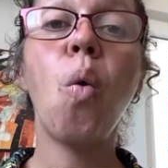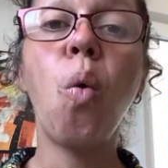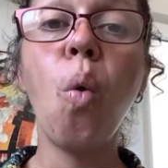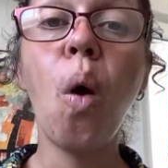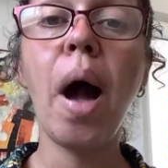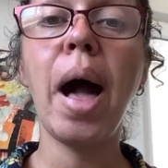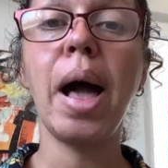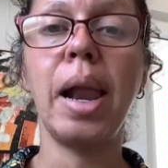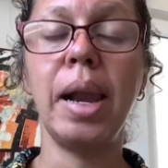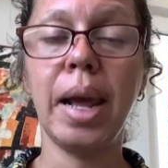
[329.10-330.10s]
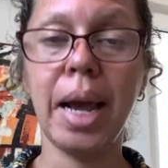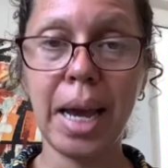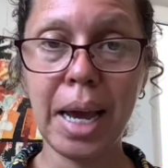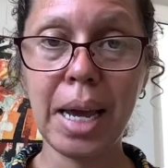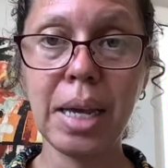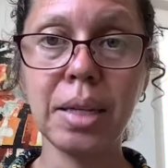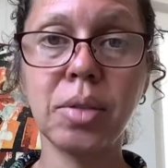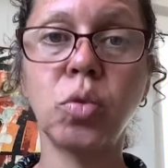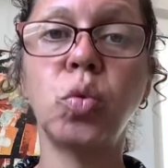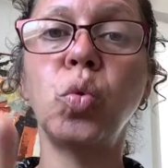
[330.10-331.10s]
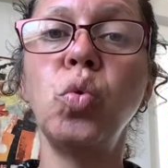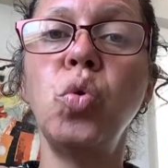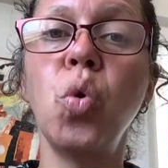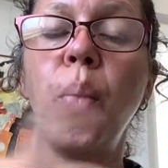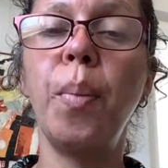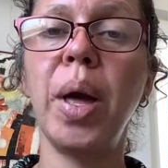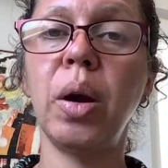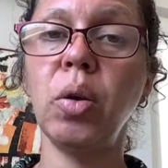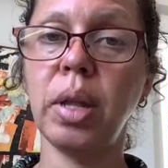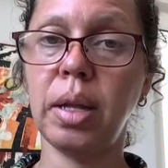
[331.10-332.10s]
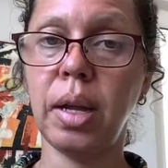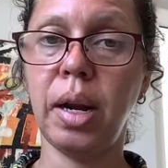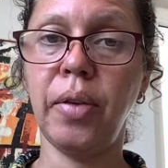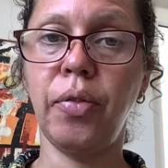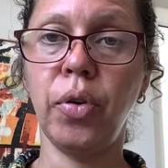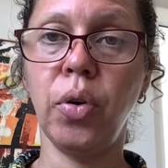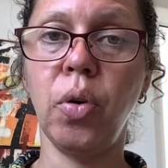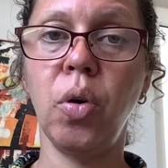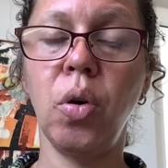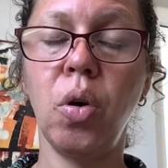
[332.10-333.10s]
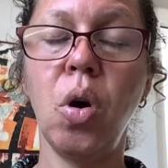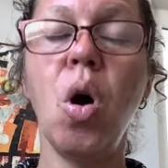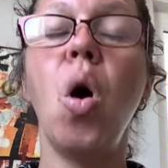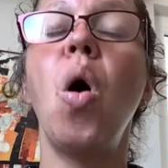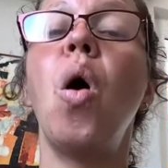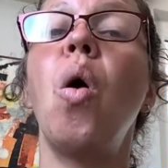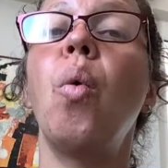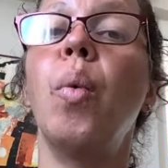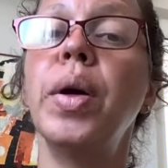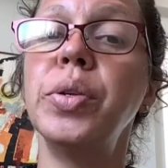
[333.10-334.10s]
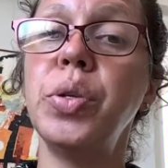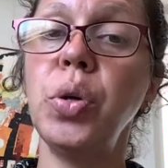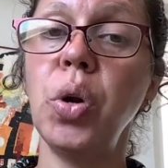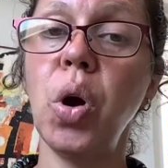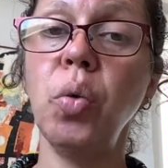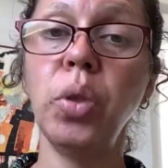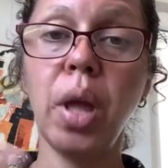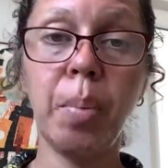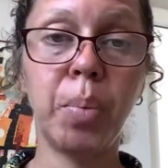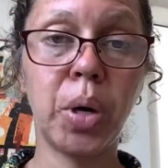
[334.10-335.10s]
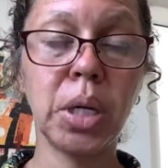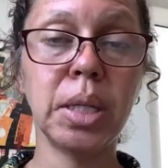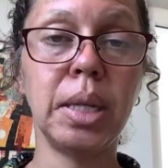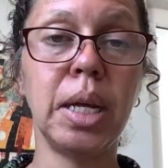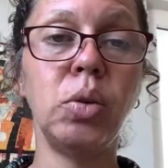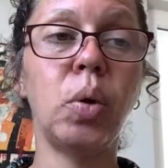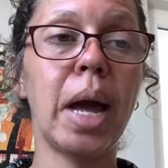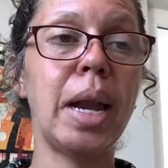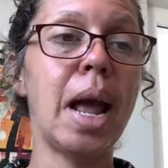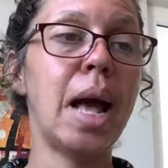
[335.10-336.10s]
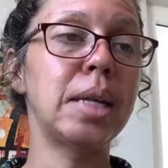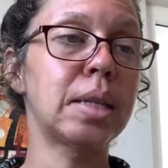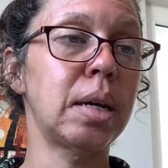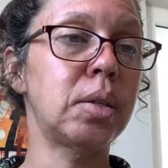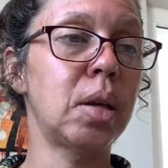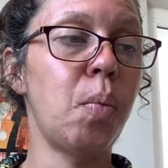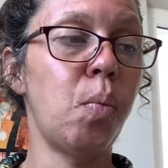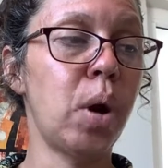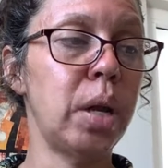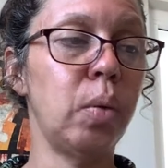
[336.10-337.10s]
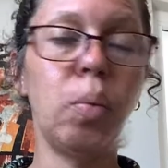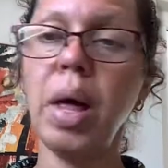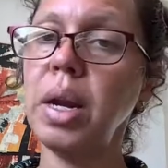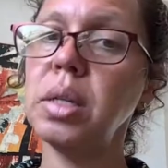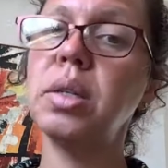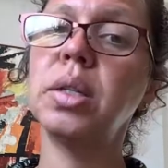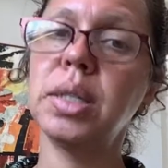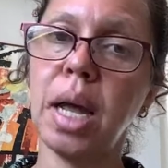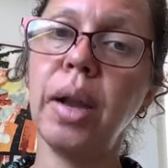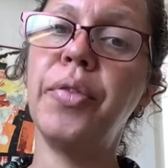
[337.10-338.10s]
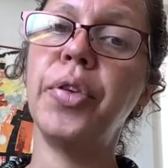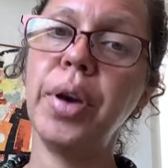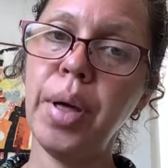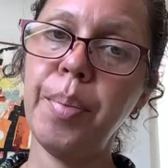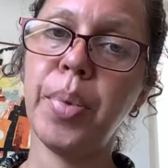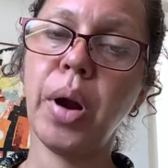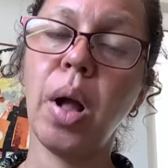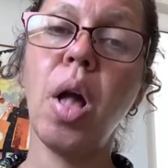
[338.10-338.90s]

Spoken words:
¿cuál es tu número de teléfono? Once you know numbers, then you can ask someone, what is your telephone number?